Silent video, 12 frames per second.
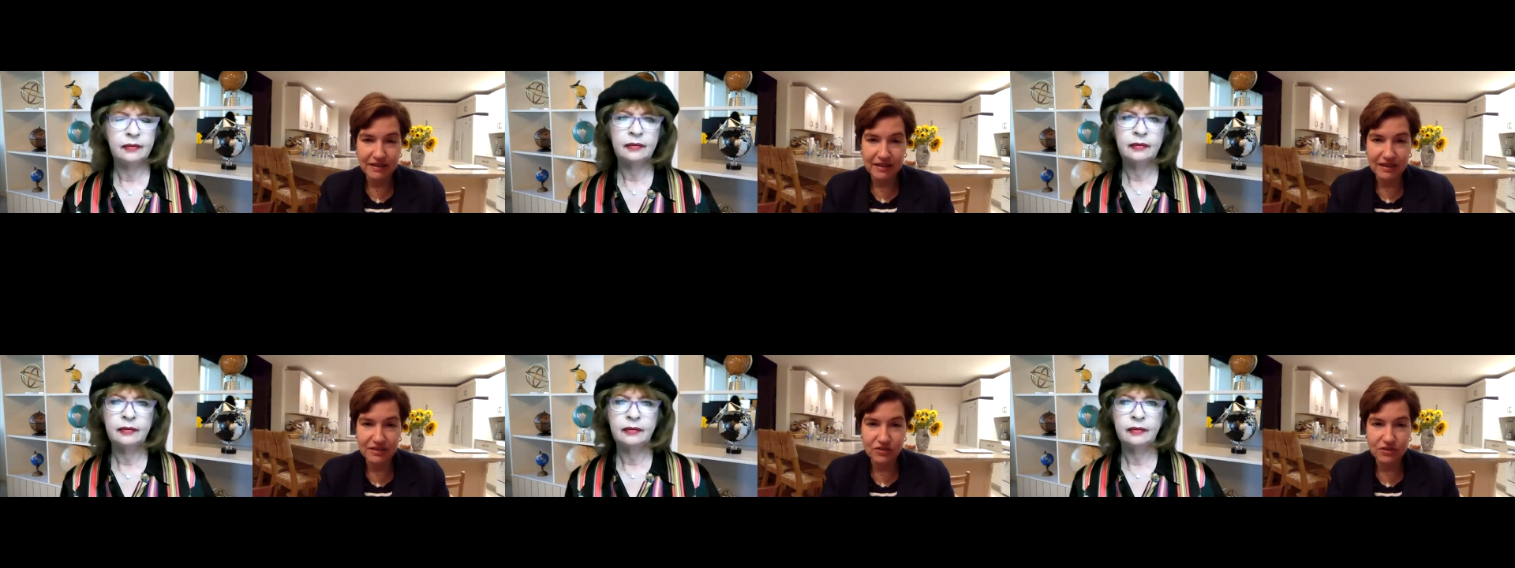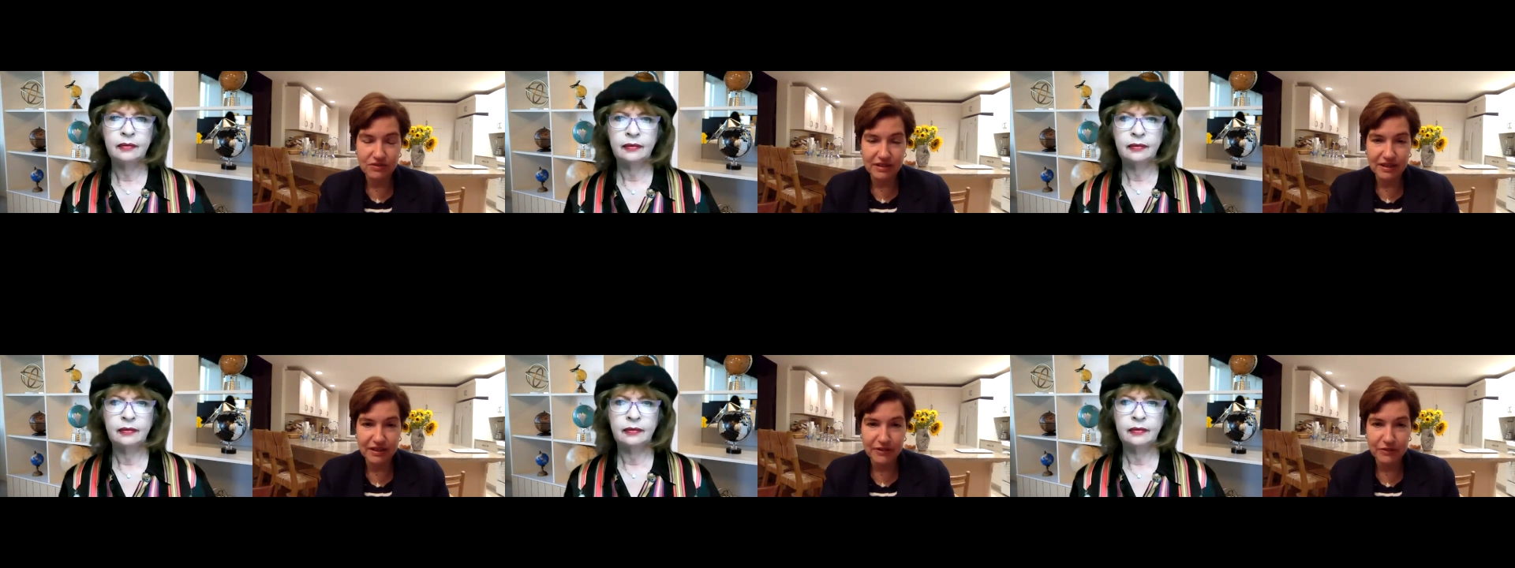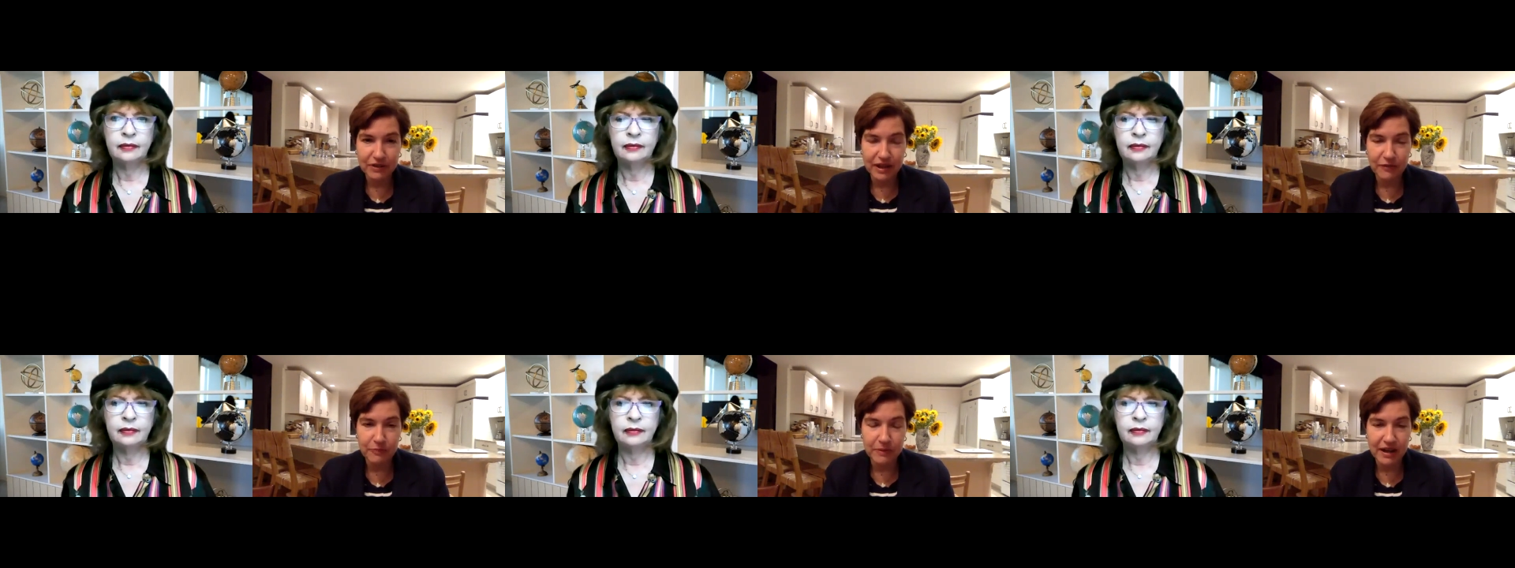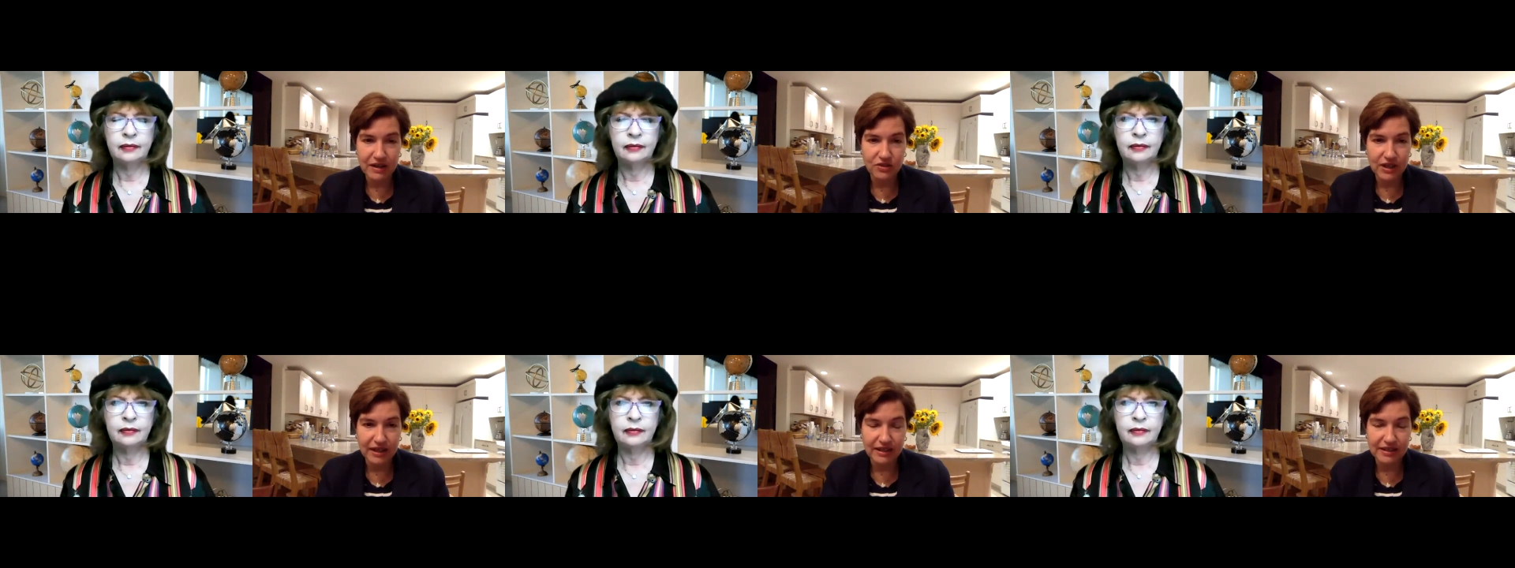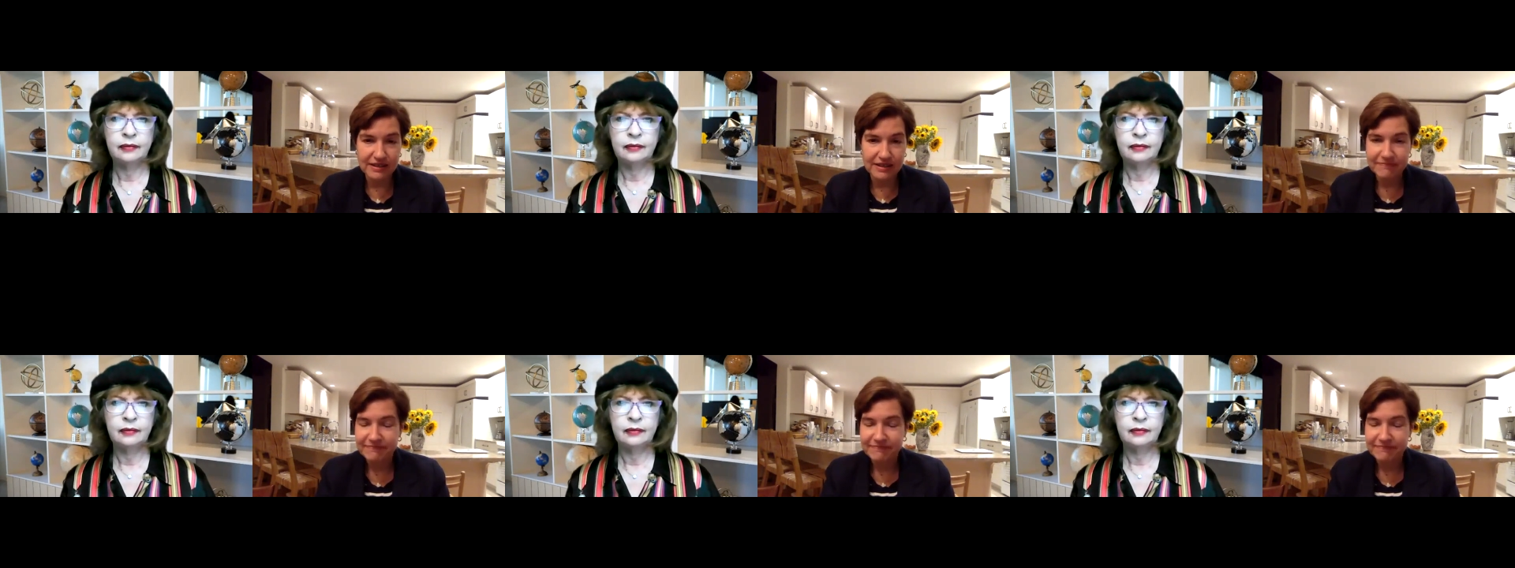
Speaker 1: in you know, FBI jackets.